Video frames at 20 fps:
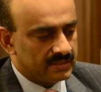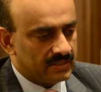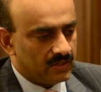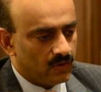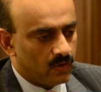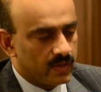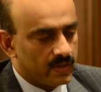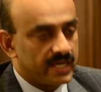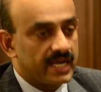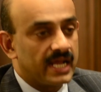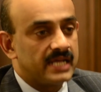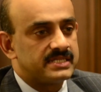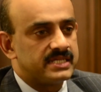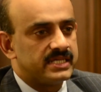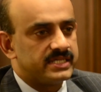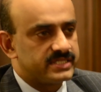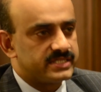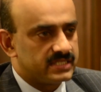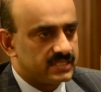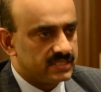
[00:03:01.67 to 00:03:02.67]

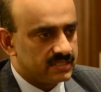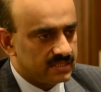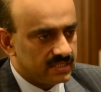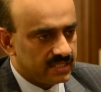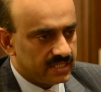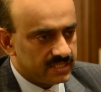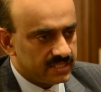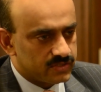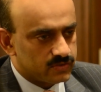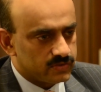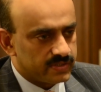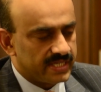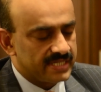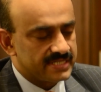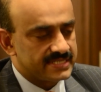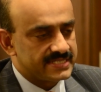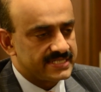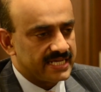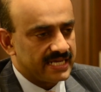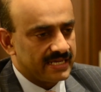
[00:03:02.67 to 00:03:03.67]
organization in
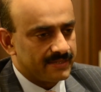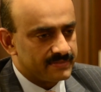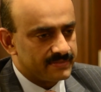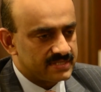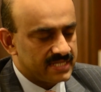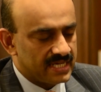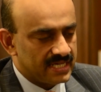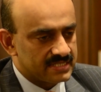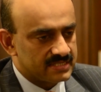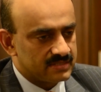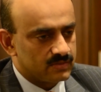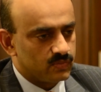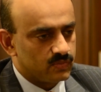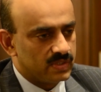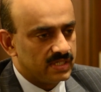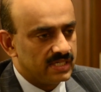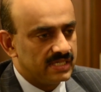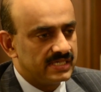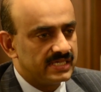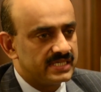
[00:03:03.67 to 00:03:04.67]
today's times, as the
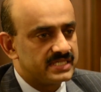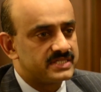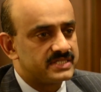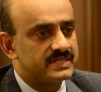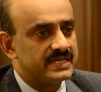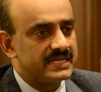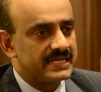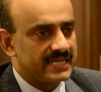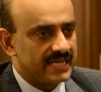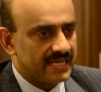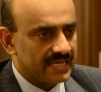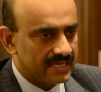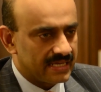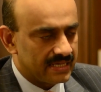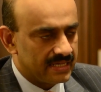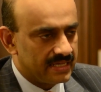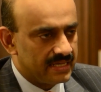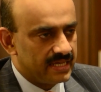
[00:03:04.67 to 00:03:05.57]
world is shrinking